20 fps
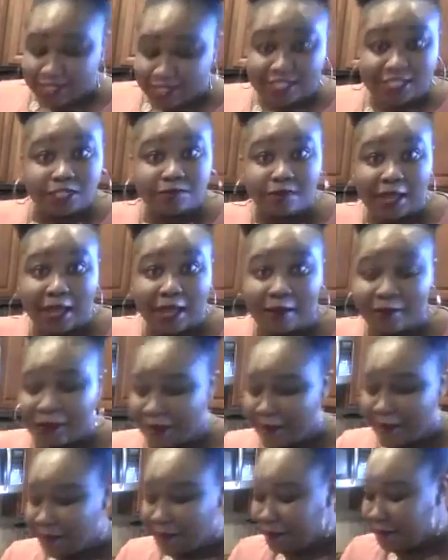black
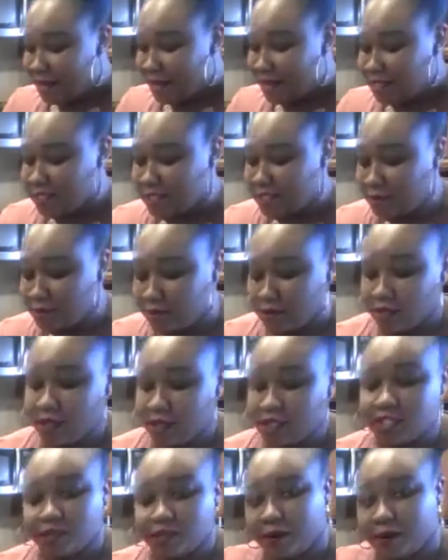pepper. I just
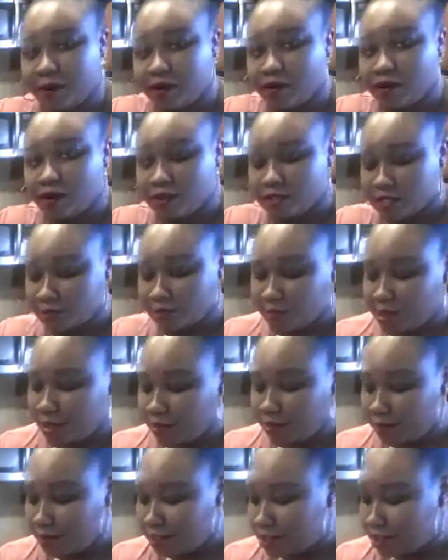sprinkled on some
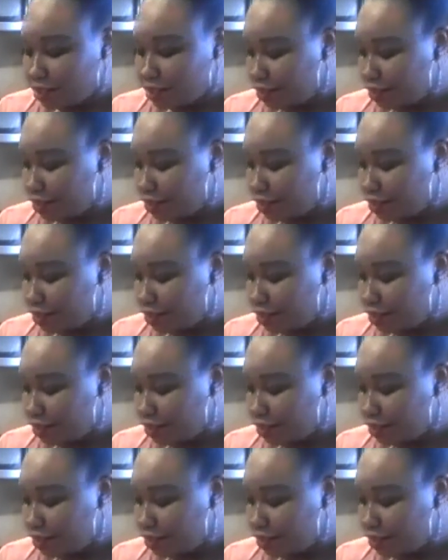cumin too.